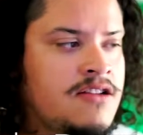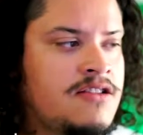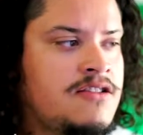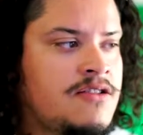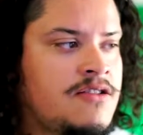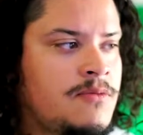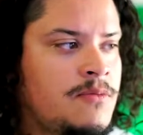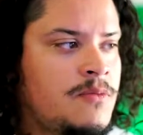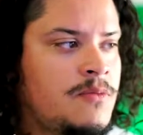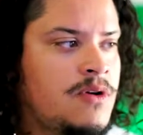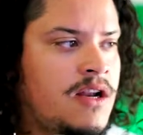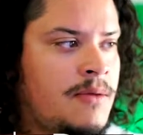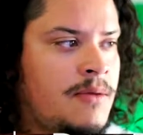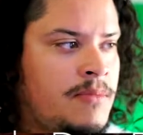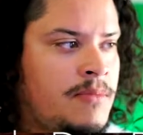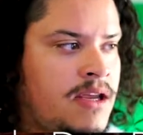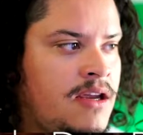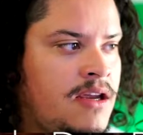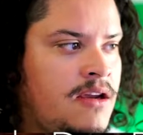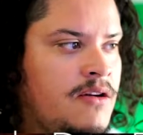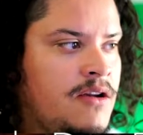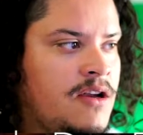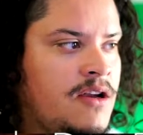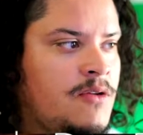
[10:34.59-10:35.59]
To what I'm
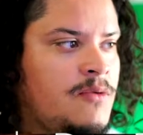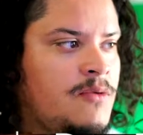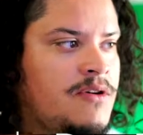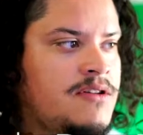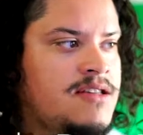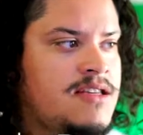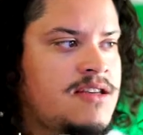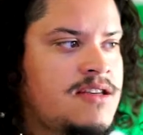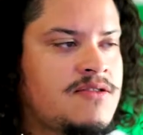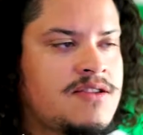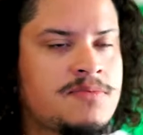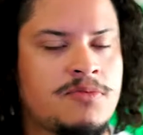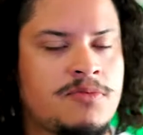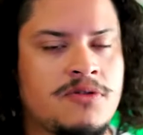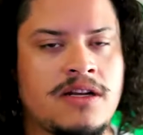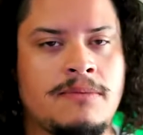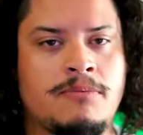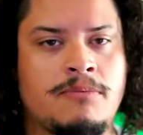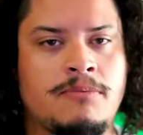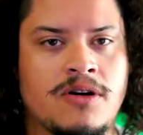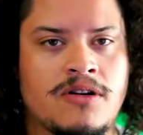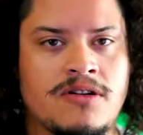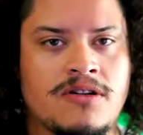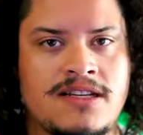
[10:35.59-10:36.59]
hearing was he was pretty
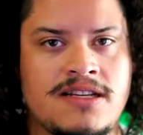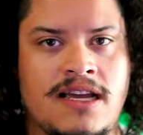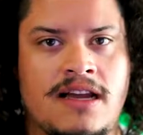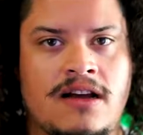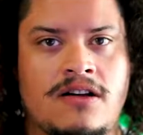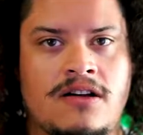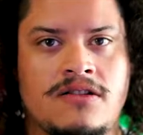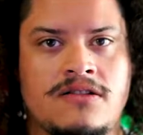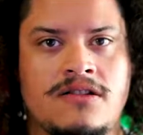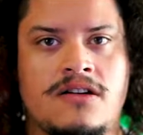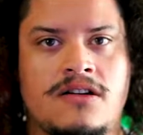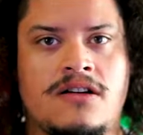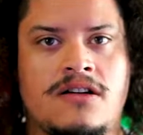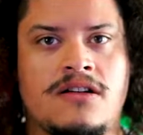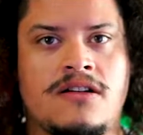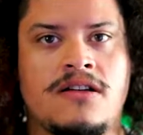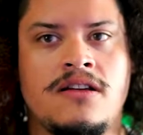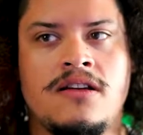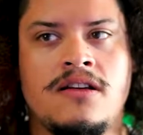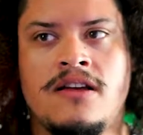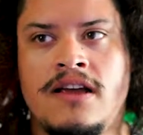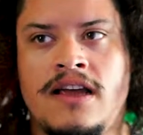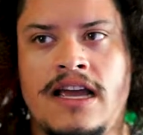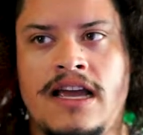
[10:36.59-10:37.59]
burnt out on
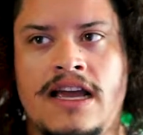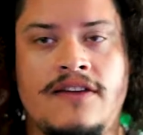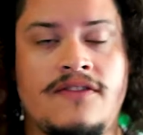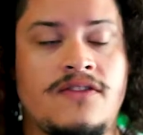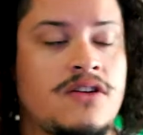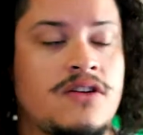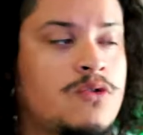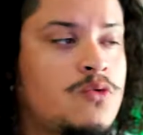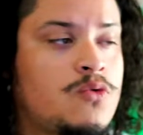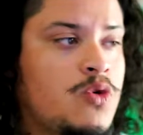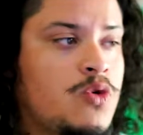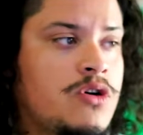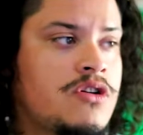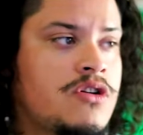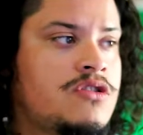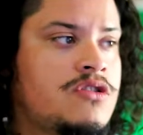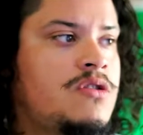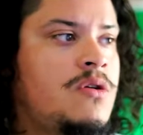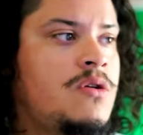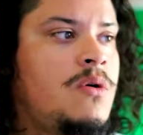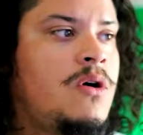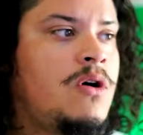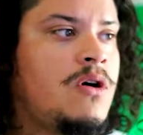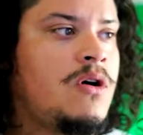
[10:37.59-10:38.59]
having to work
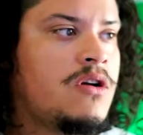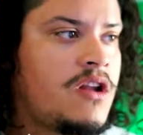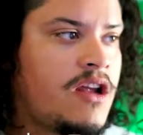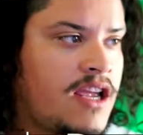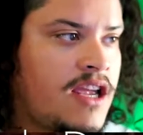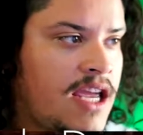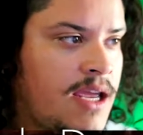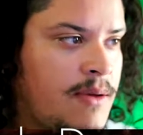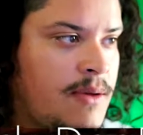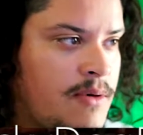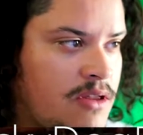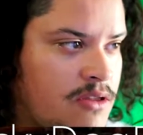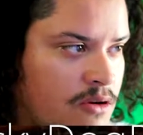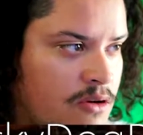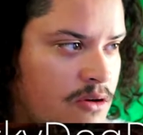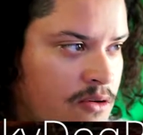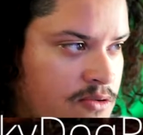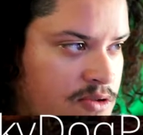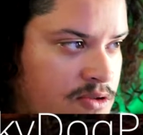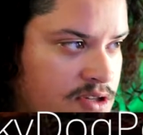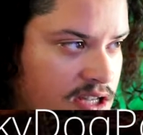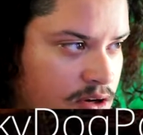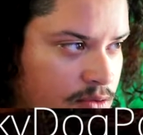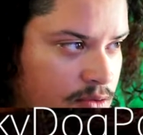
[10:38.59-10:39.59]
so hard on Game of
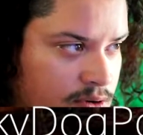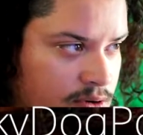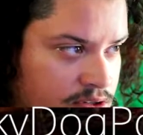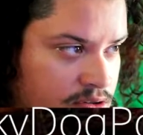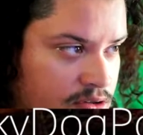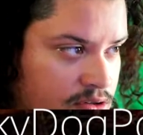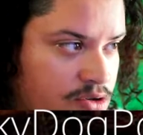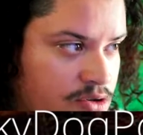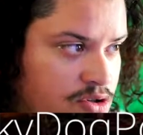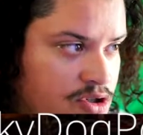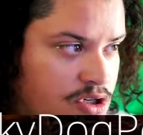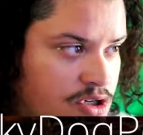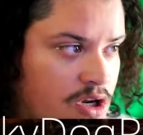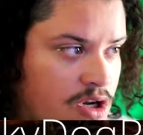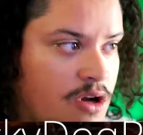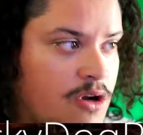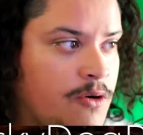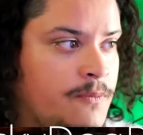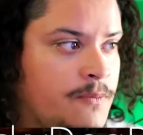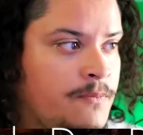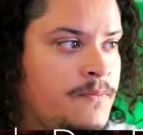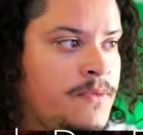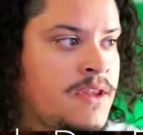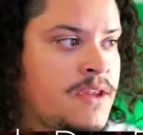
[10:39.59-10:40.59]
Thrones, the original
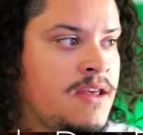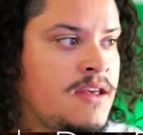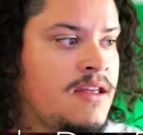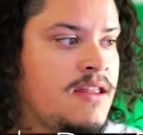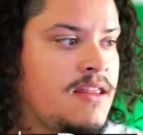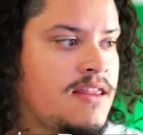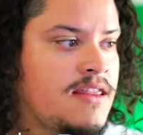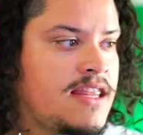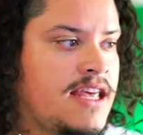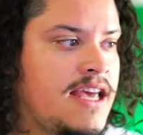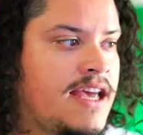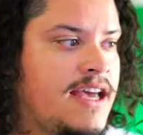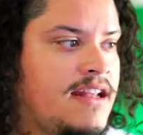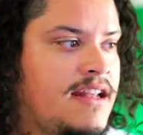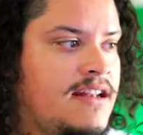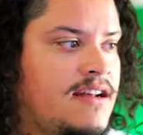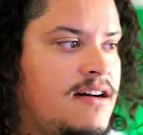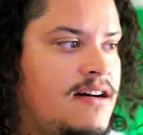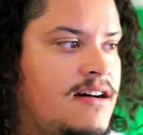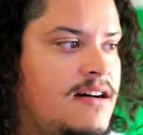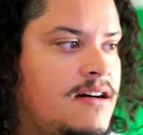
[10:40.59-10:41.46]
show, that